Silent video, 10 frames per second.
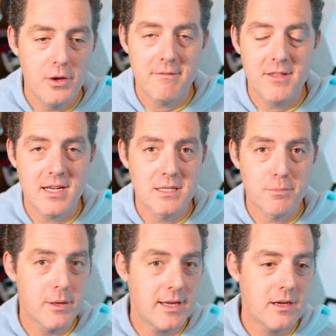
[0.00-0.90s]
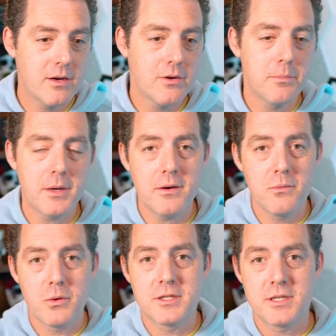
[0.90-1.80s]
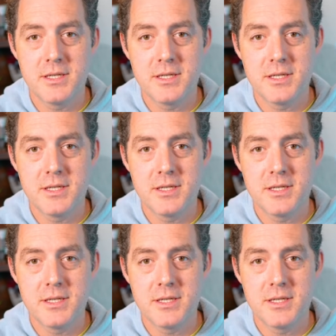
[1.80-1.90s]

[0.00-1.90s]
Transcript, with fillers: You have the explain code button, which